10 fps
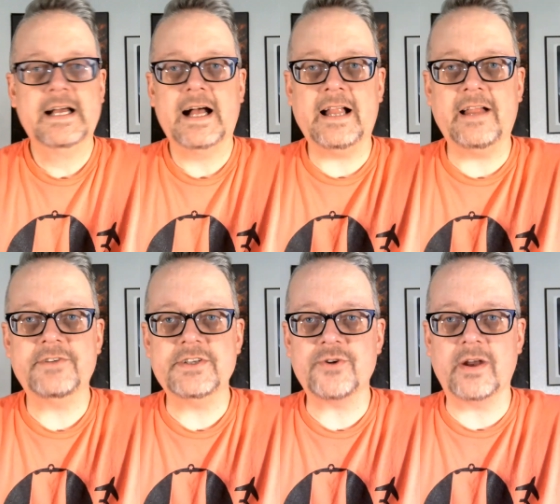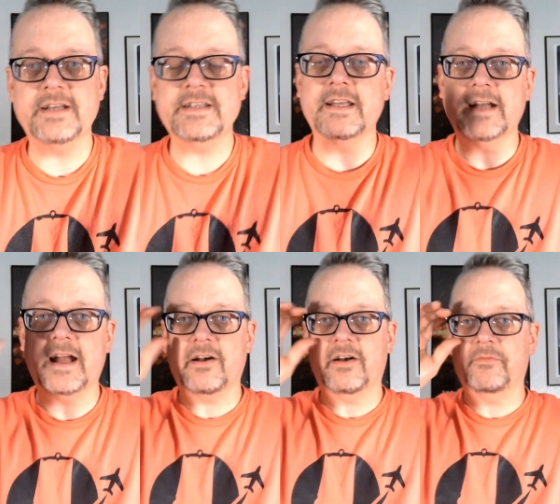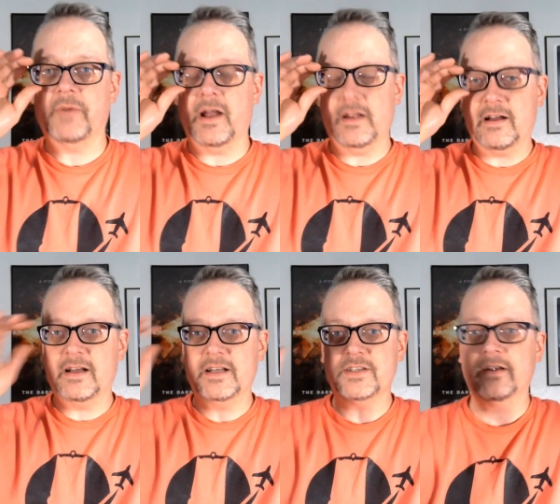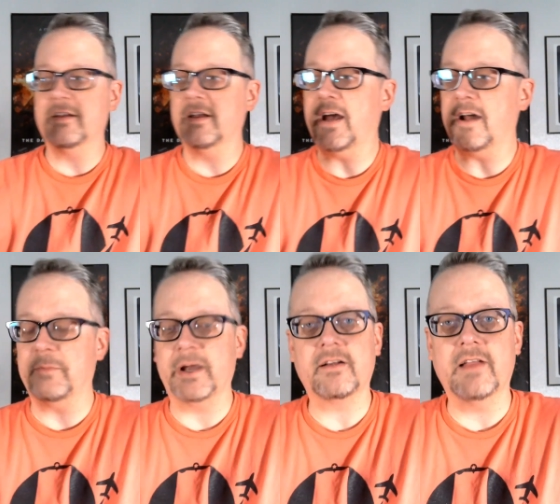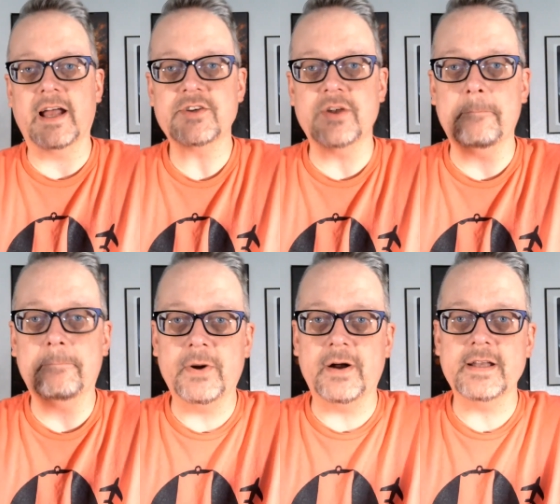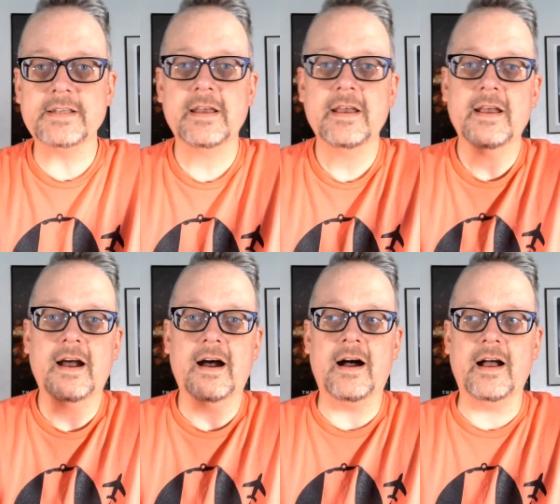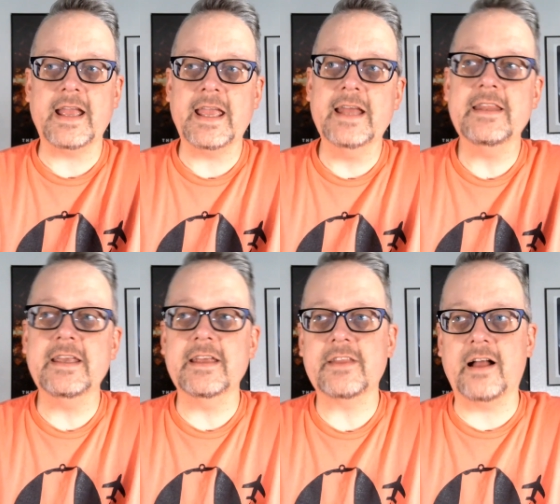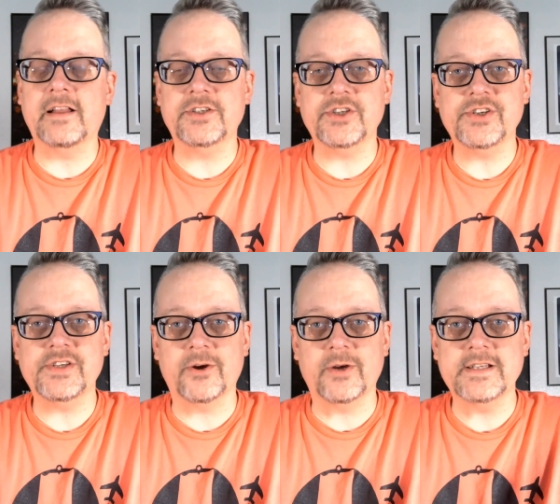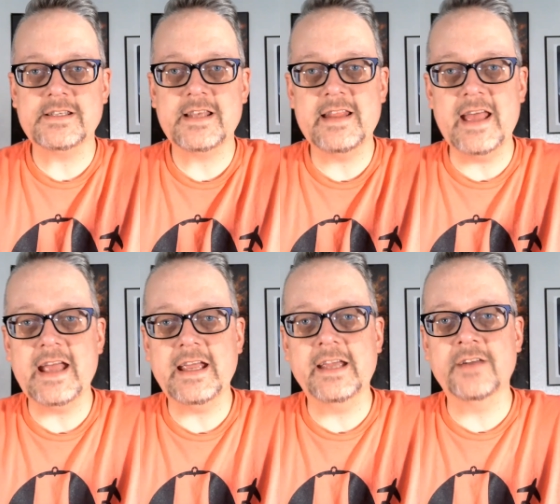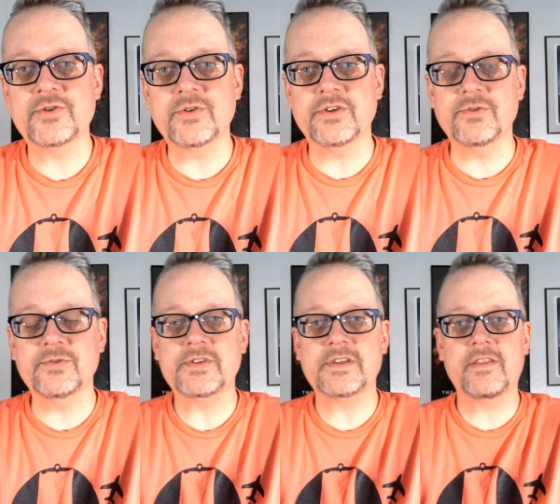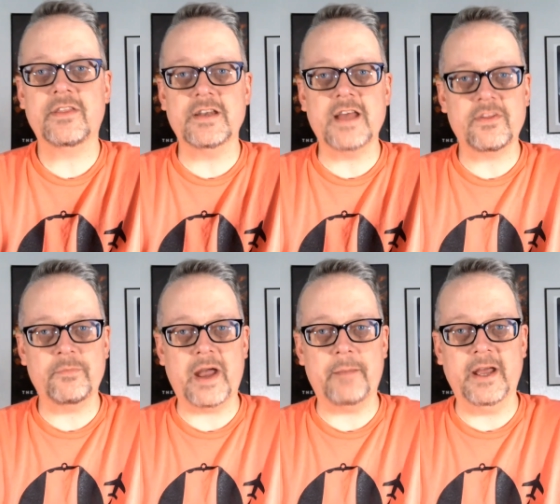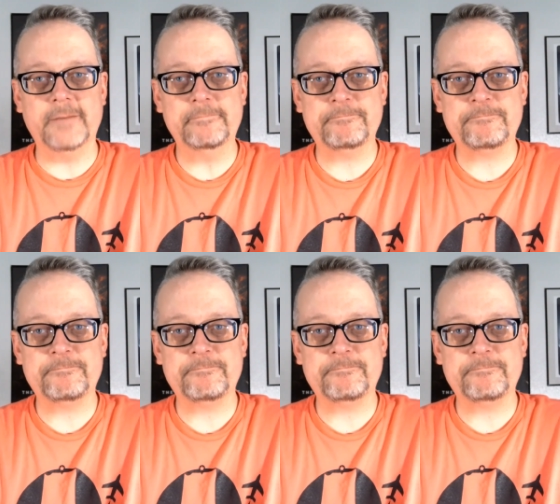I'll have to try to dig it out of my uh, out of my collection. But uh, in the anthology series, they introduced the death of Batman,